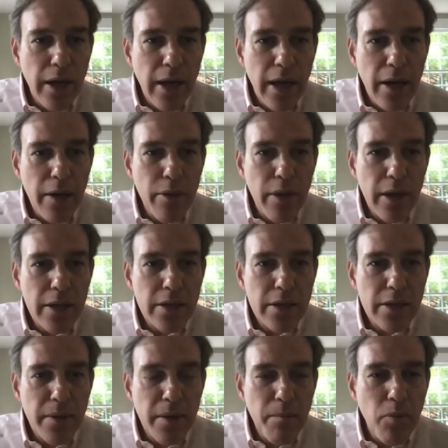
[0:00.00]
And I think it's
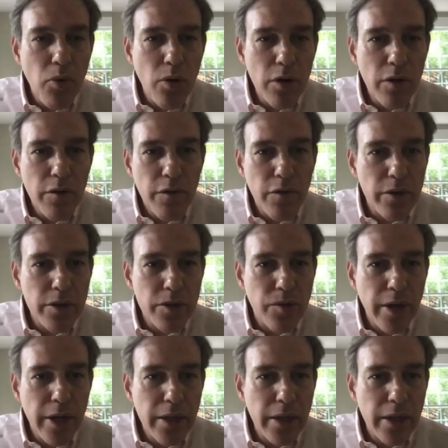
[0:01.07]
important for
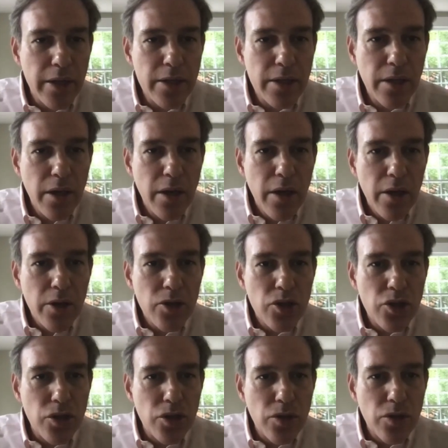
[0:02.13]
Israelis
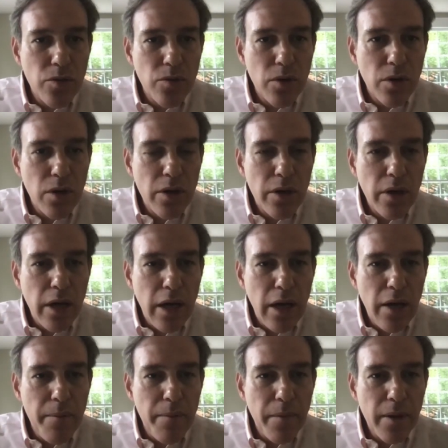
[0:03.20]
to
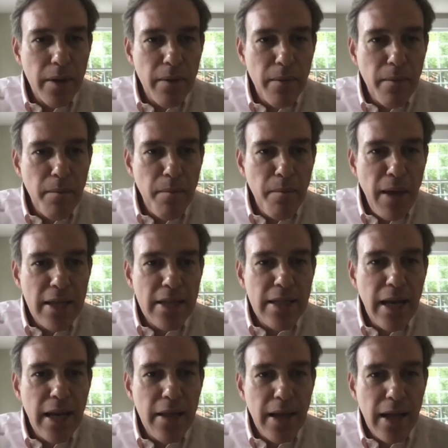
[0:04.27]

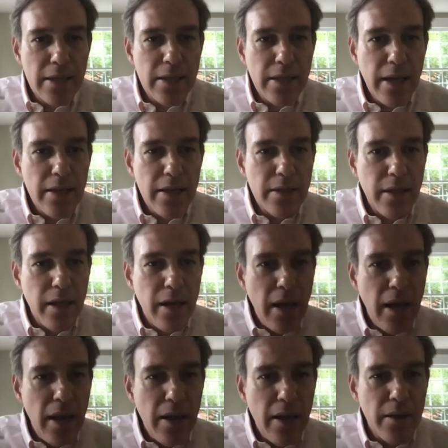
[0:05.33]
maintain that sense that
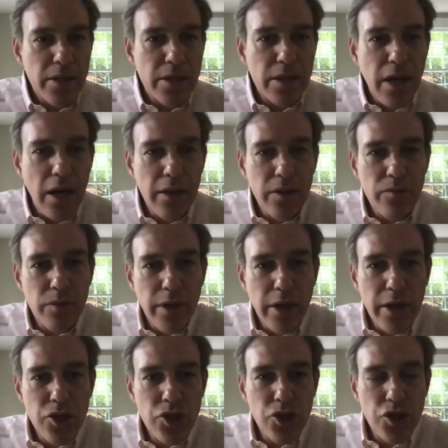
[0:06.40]
a solid
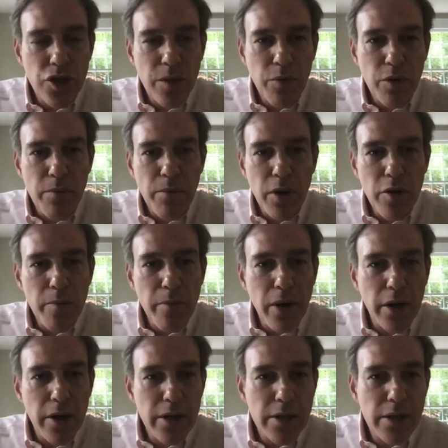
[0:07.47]
relationship with both
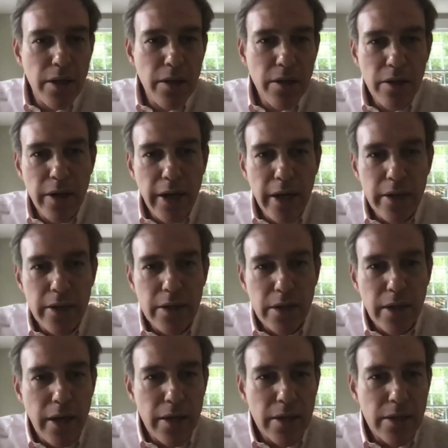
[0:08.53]
parties in the United
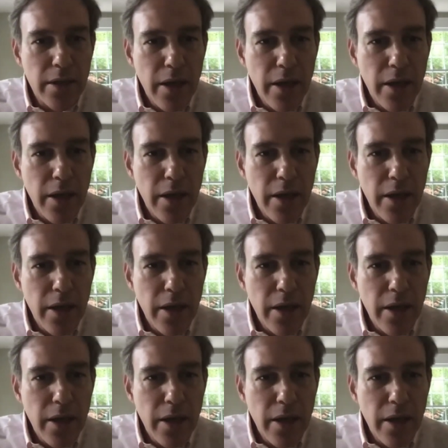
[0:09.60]
States